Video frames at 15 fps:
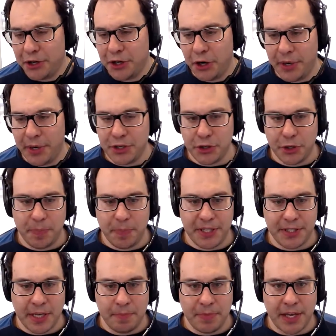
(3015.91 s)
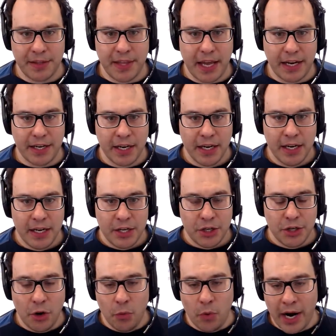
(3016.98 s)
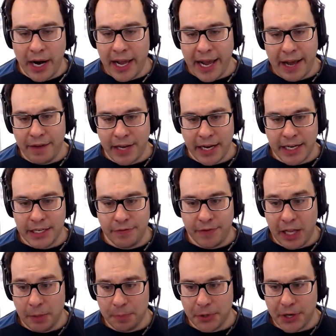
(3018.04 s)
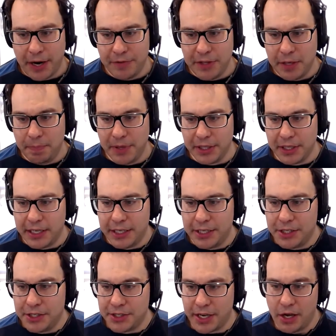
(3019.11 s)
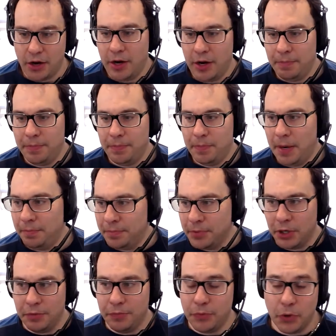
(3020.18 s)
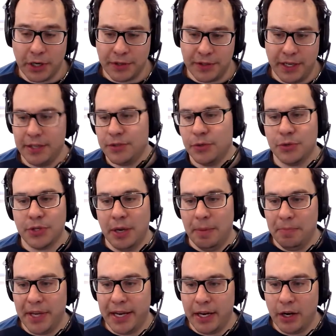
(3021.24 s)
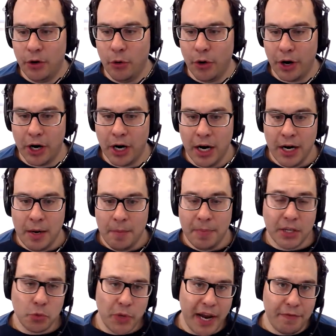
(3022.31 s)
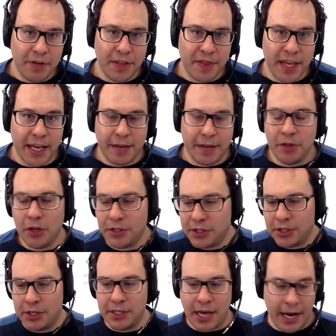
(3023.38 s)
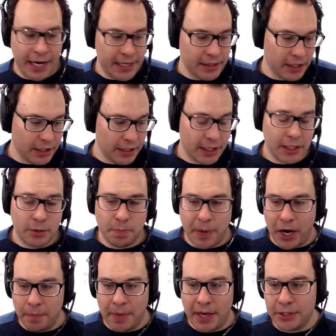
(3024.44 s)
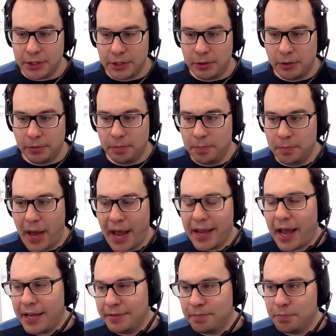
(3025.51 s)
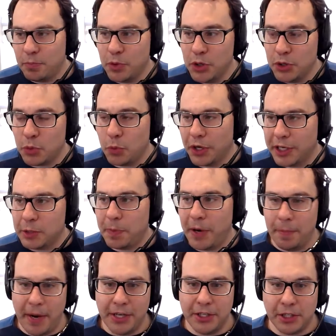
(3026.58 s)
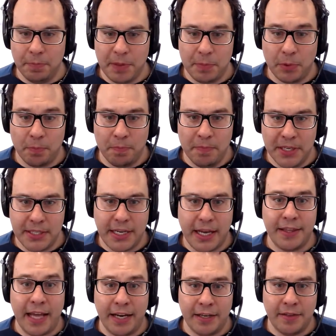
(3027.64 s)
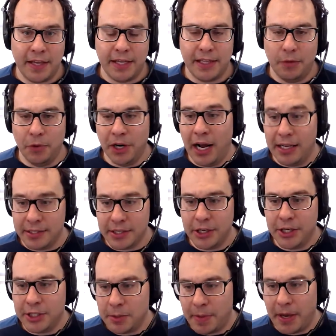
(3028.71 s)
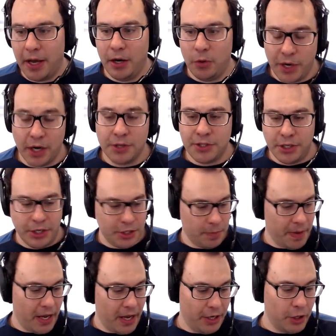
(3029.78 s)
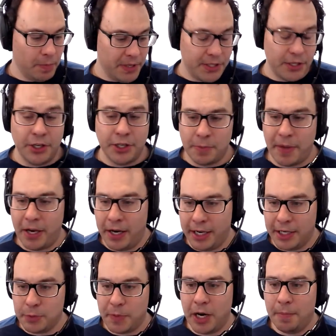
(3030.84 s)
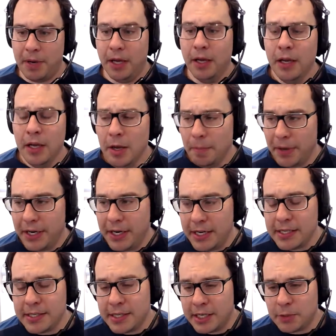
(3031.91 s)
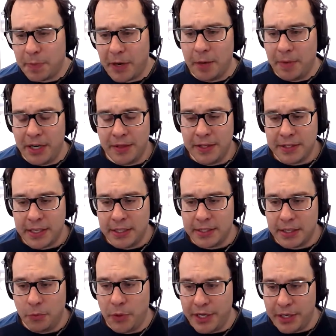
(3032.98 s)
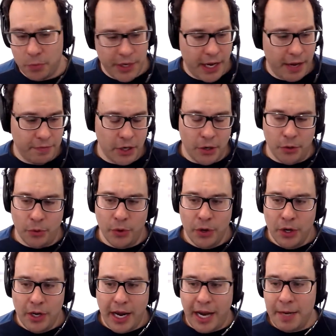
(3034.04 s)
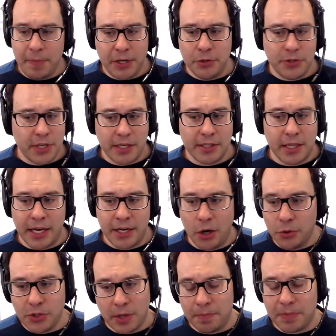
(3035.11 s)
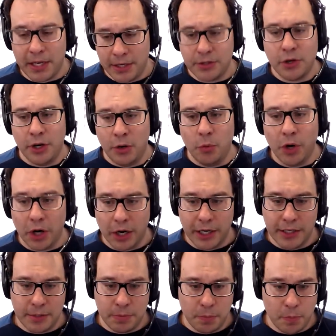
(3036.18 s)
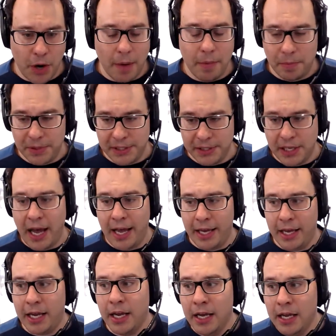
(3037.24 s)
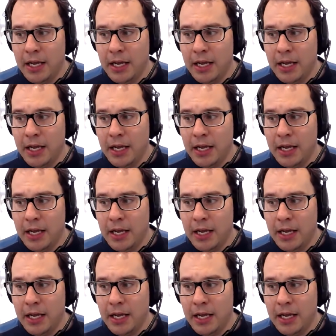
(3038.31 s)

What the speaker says: It should be something that you don't want to have any developer have the ability to just say, "Oh, I'm going to fork this" or something, or because we have to think. Even though this is a tiny little experimental, I use the word experimental, and people mistake that to think that we're not serious about it. We are serious about it. You can be serious about an experiment, but it is an experiment in the sense that we have anybody who says they know something is going to work is probably lying.